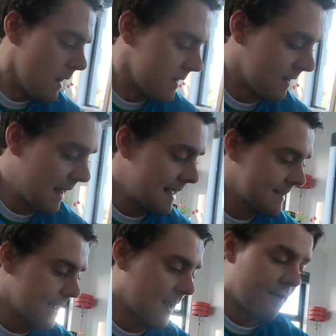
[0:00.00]
So
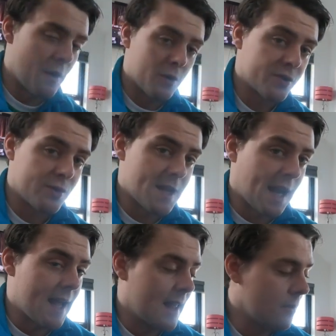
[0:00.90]
last thing, if I was going to
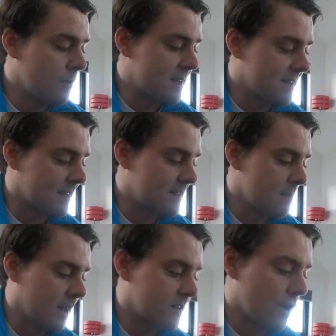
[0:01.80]
take anything, would be 60
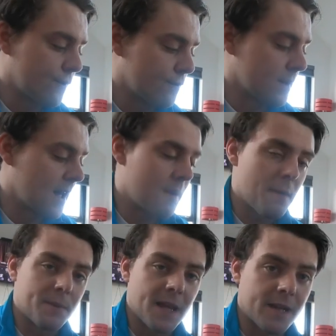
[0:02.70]
minutes out from the game,
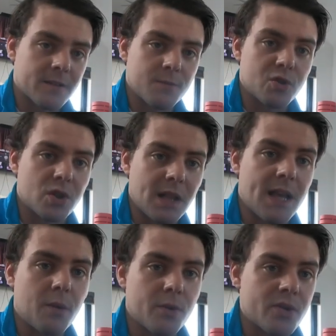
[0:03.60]
I'd be taking some sort of
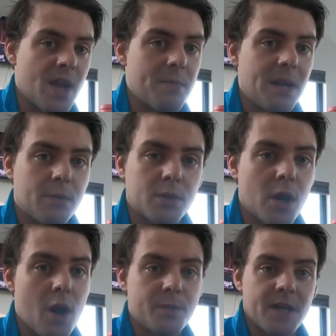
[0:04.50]
liquid or semi-liquid
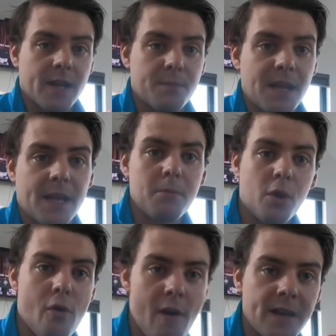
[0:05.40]
carbs. That could be like a
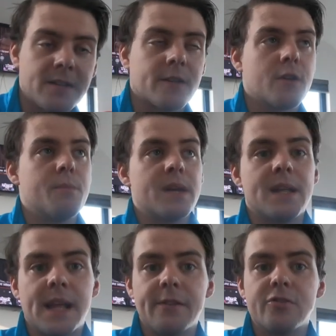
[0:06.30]
meal of rice, it could be
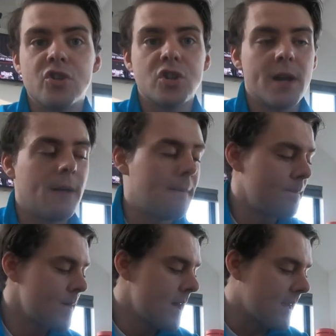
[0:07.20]
an energy
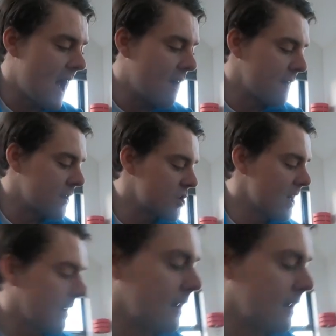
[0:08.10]
gel, caffeine gel,